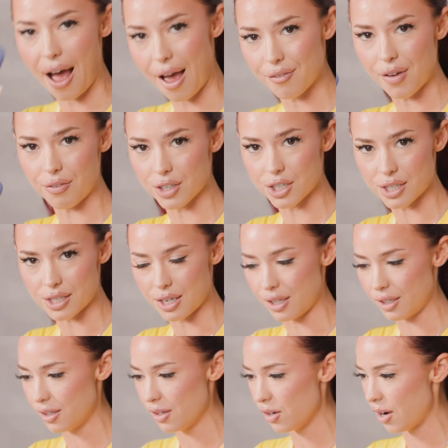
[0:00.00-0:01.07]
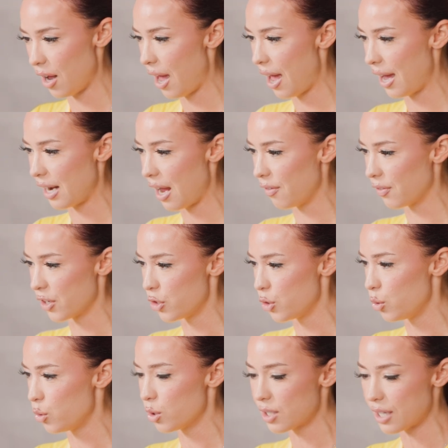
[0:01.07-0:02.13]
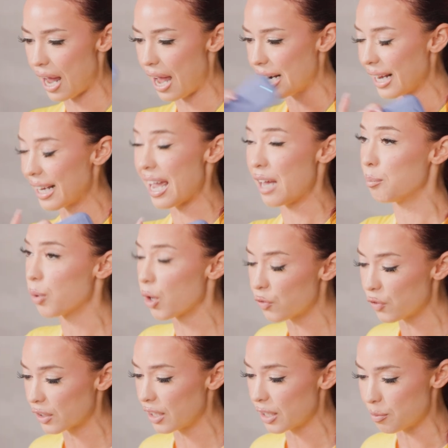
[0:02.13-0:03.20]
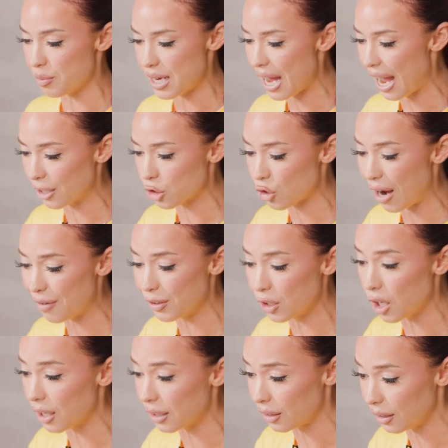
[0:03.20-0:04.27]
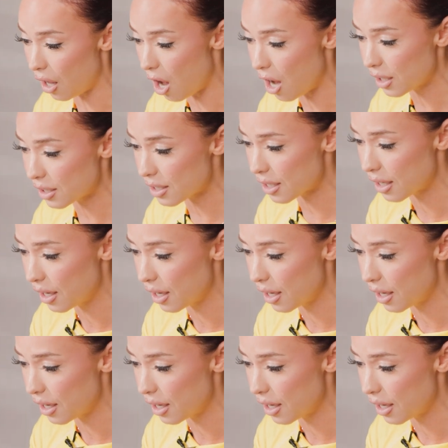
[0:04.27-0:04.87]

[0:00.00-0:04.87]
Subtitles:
I've ever seen and ever used. And again, perfect like me, I travel a lot,